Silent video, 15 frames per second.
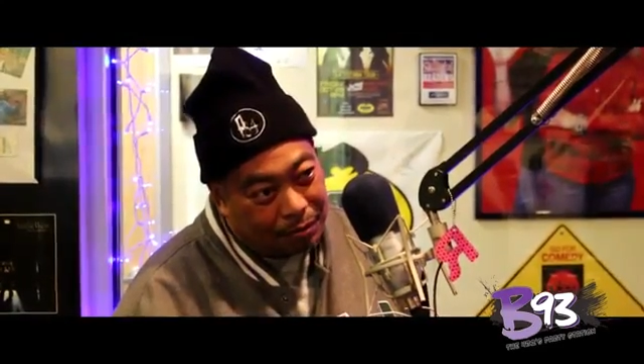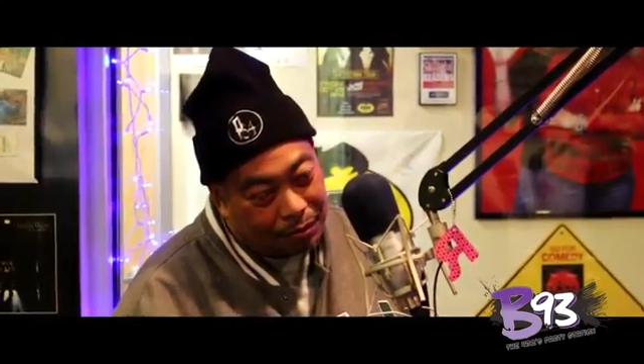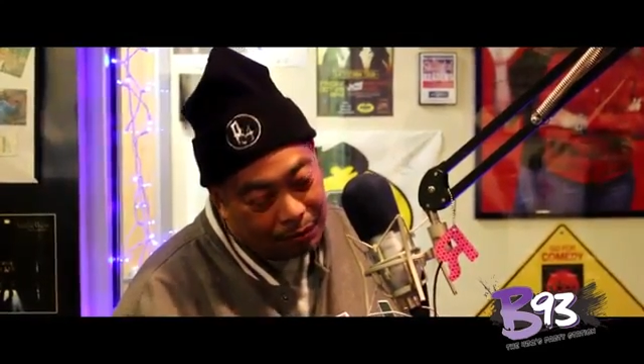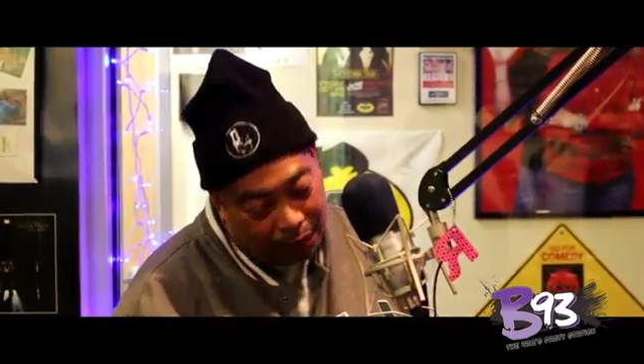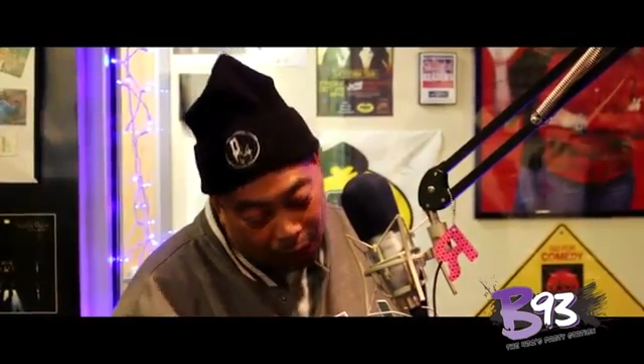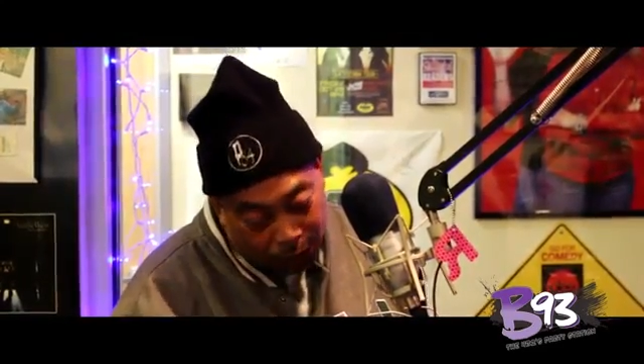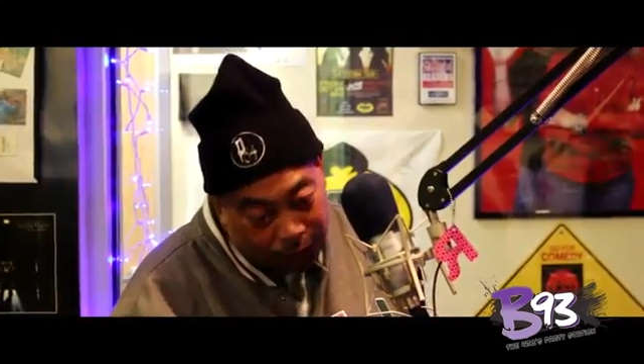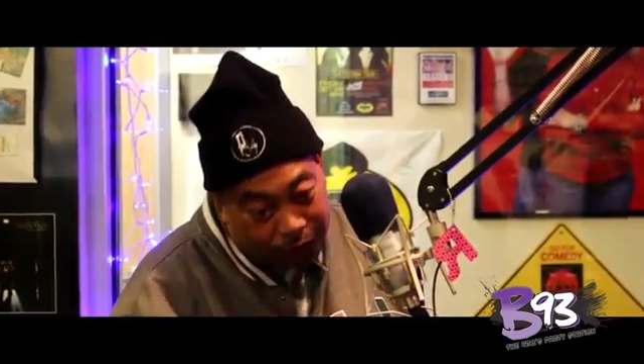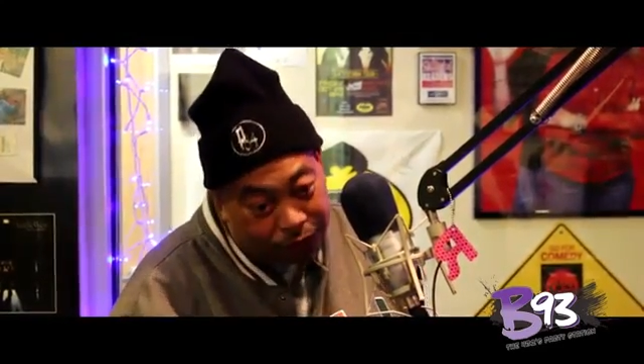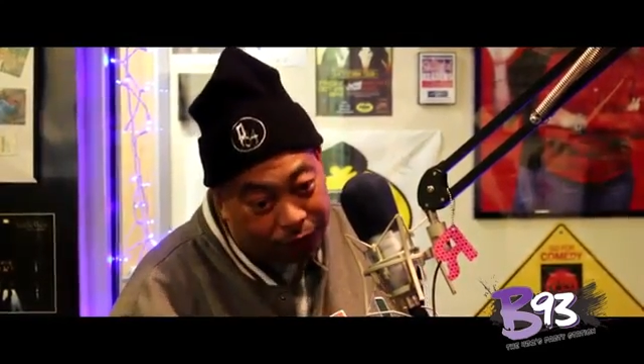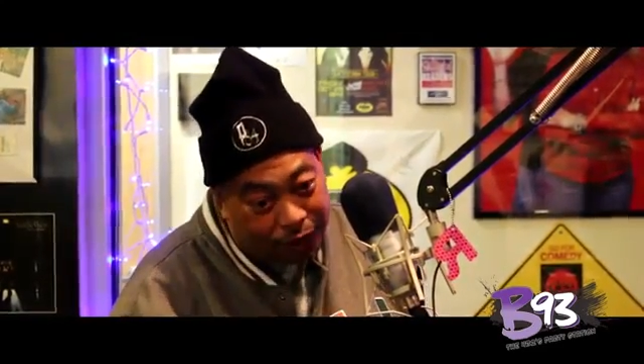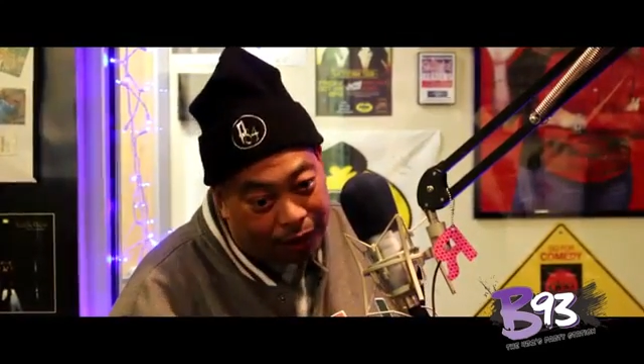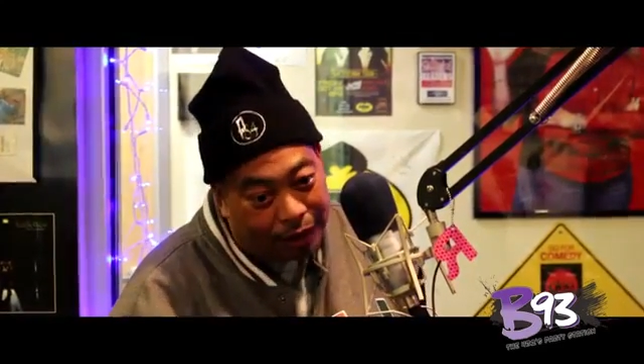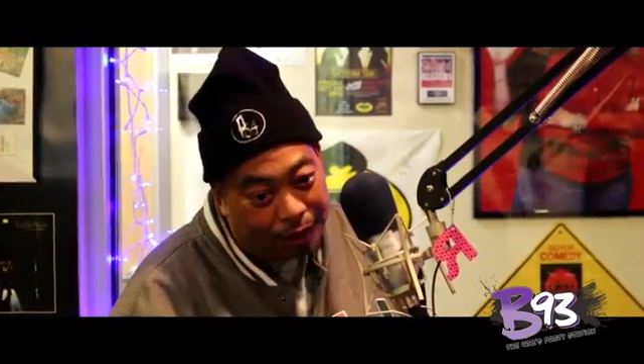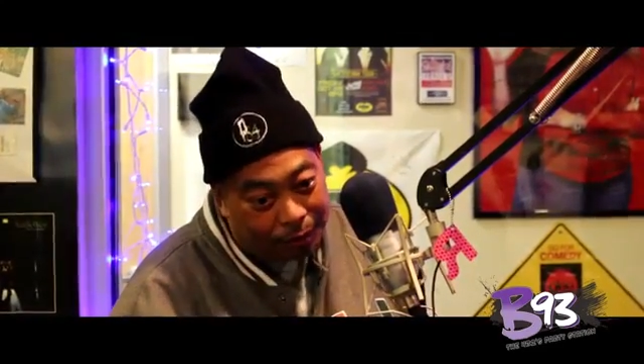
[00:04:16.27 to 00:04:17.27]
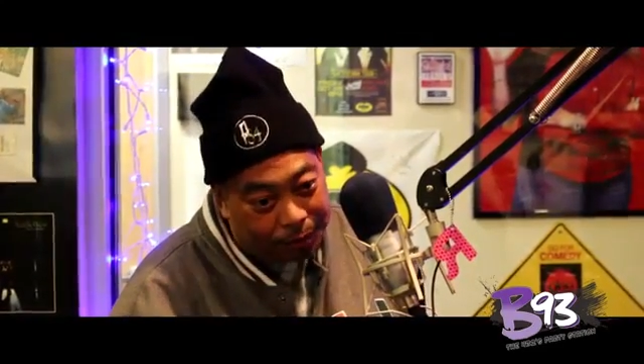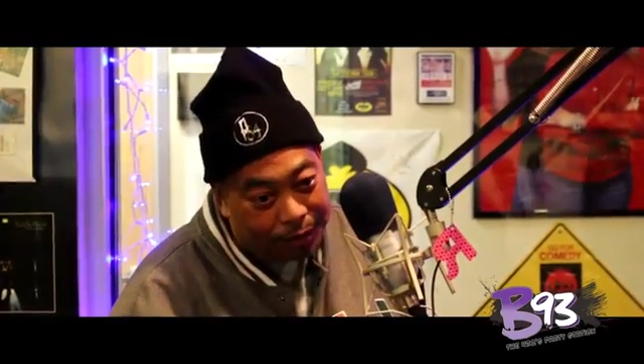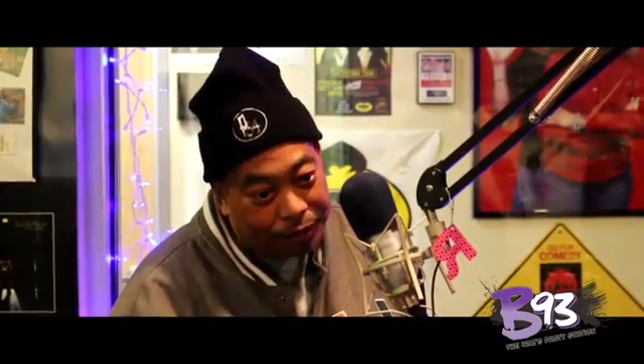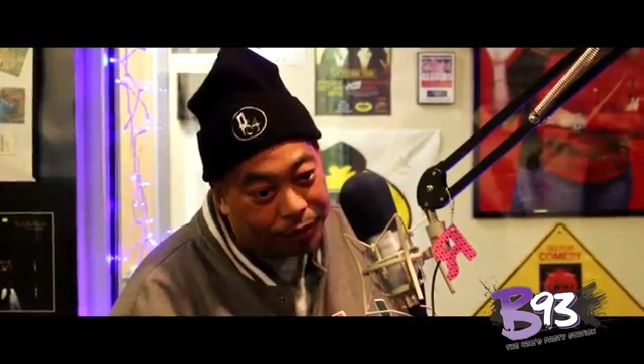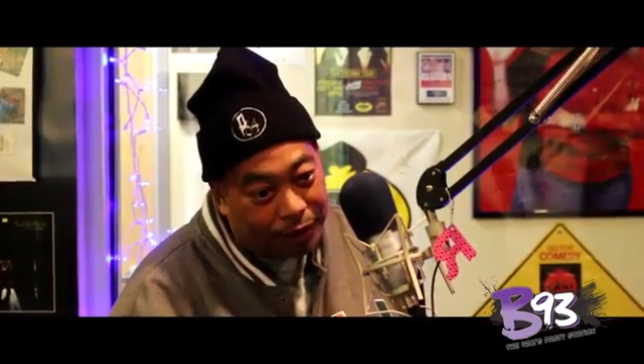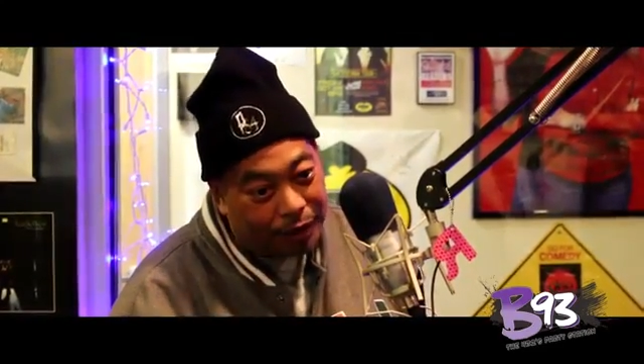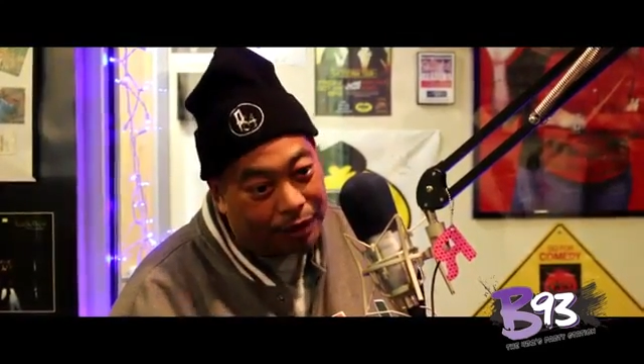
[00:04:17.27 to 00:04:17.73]
It was fun. It was
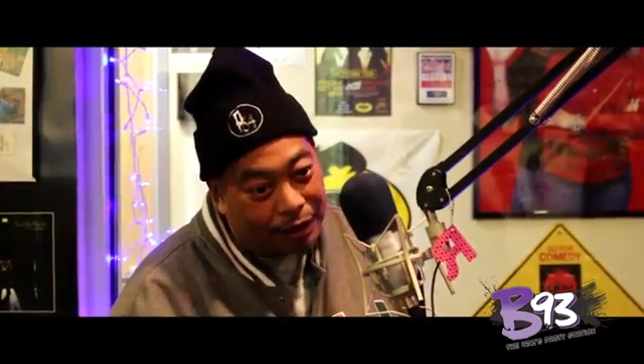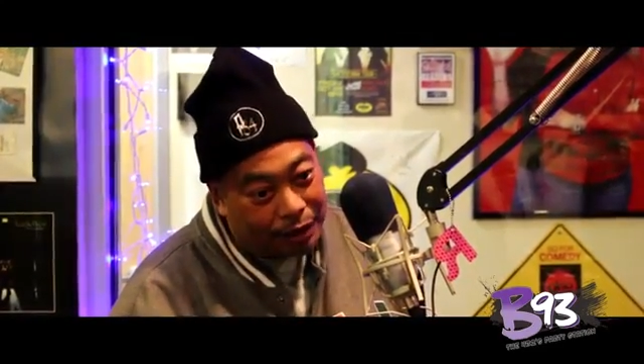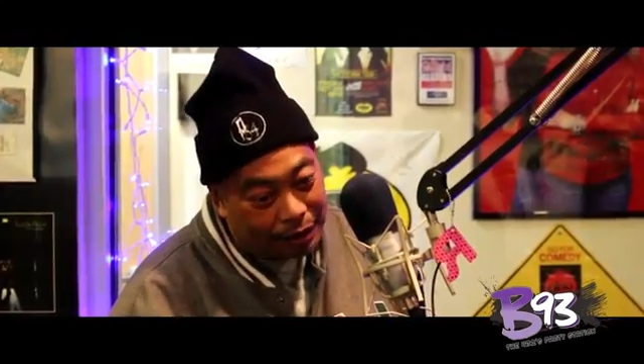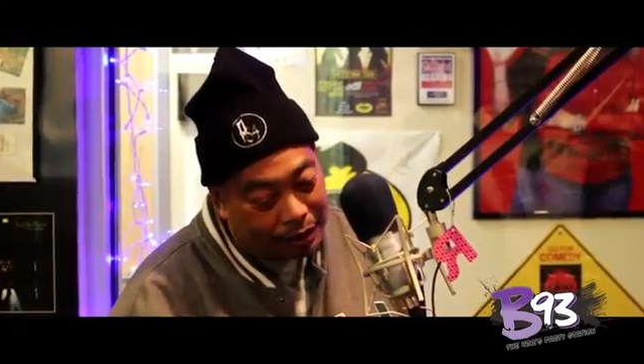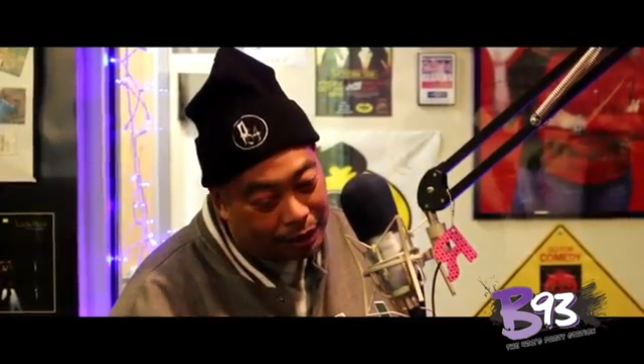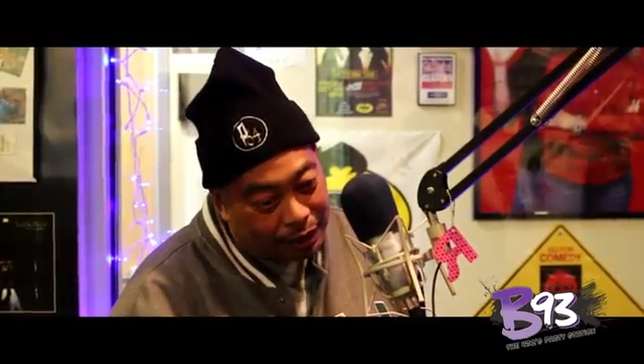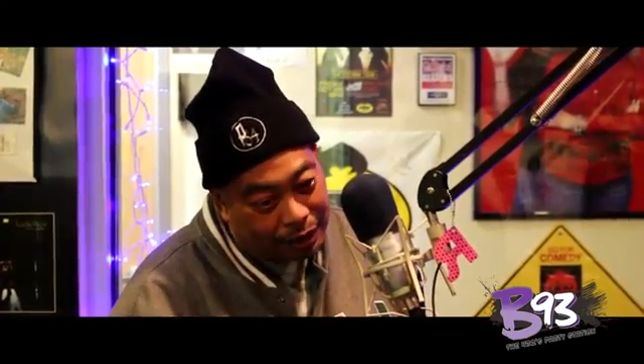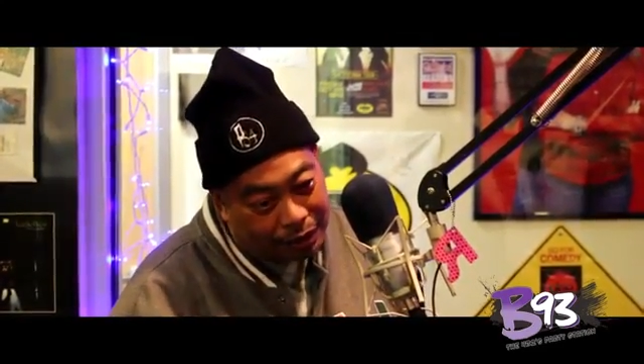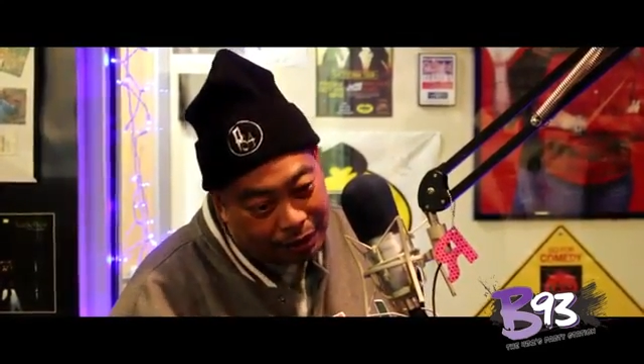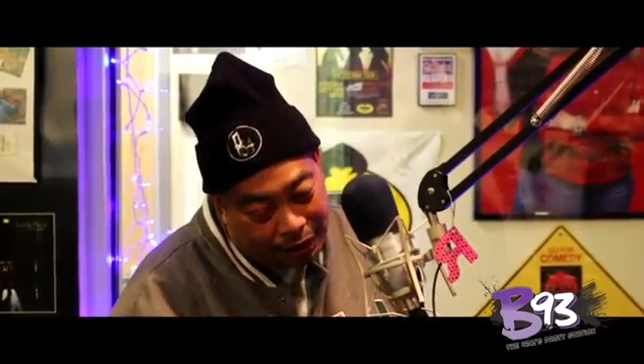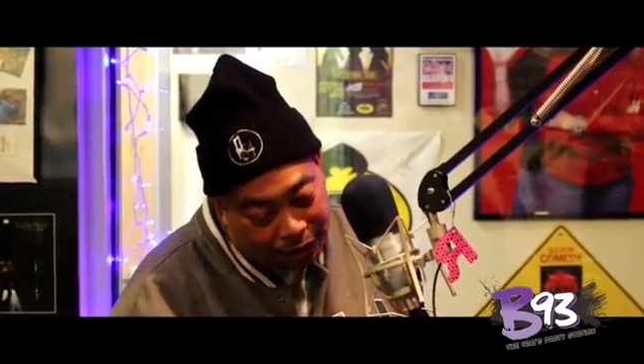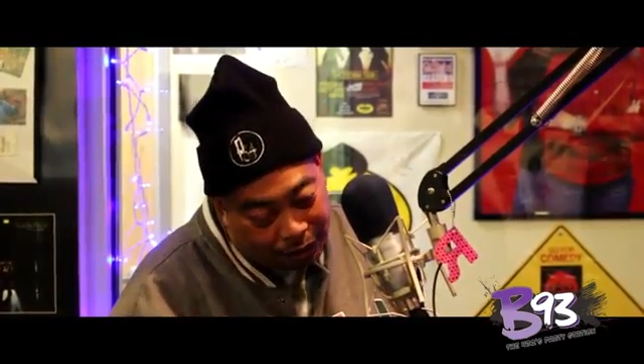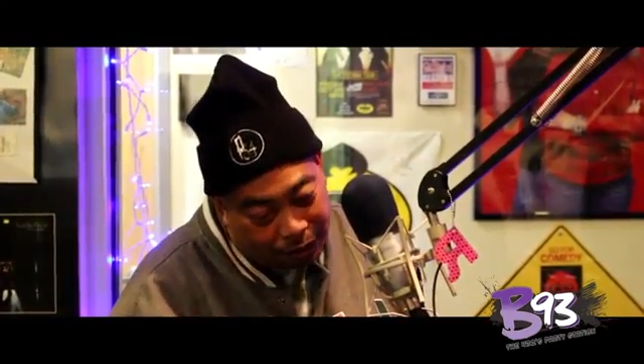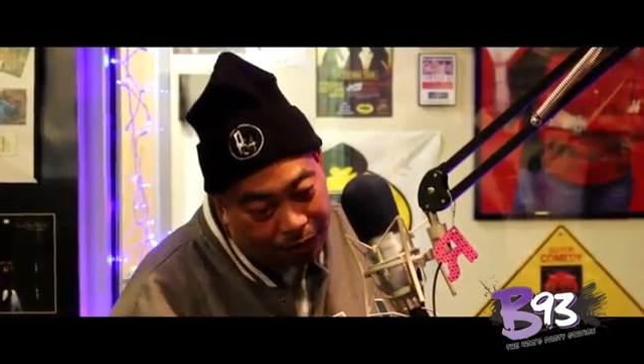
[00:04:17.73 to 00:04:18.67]
fun because, you know,